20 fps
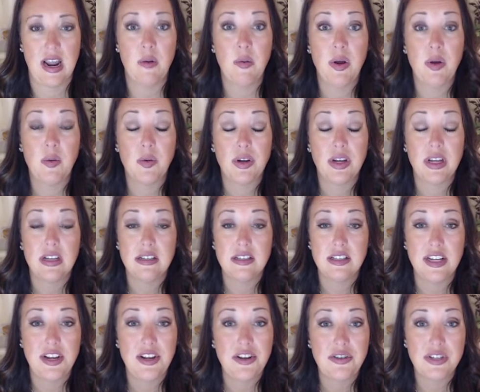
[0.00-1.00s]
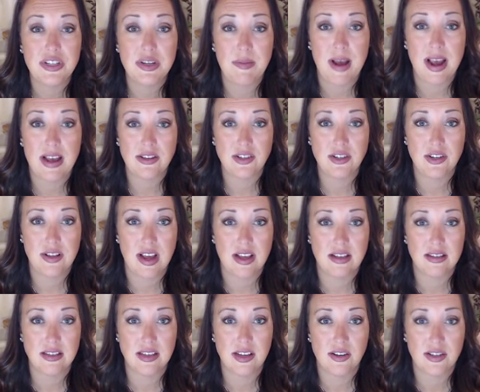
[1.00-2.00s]
And we will continue to master
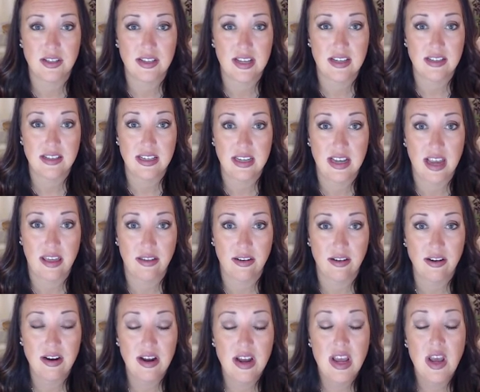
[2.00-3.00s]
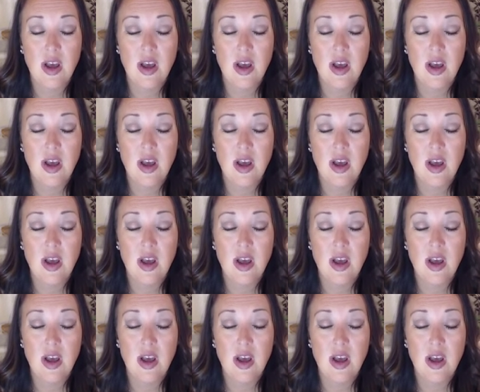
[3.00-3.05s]
that skill set together.